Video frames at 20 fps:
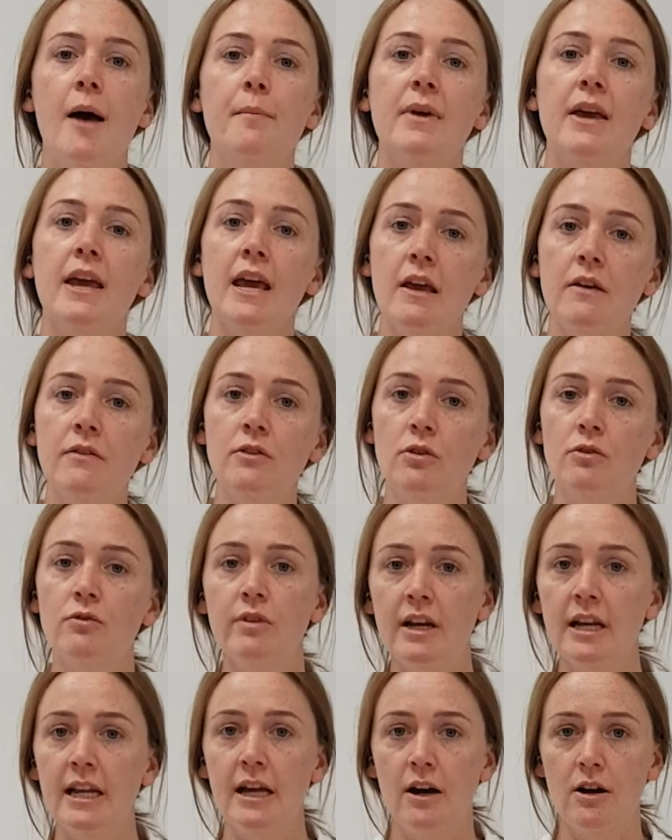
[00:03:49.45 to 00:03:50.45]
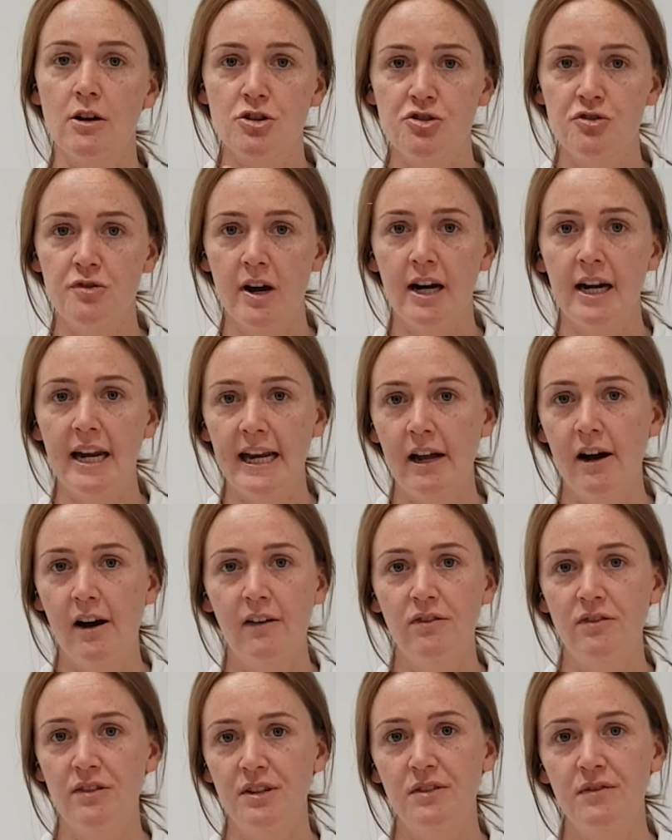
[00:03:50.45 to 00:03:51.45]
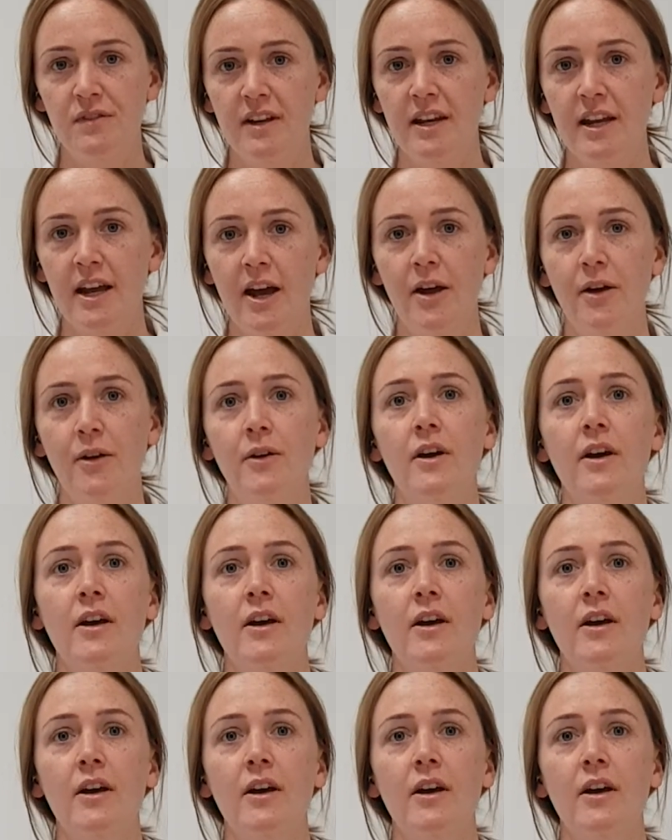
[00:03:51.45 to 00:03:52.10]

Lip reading: If you really are struggling after this video,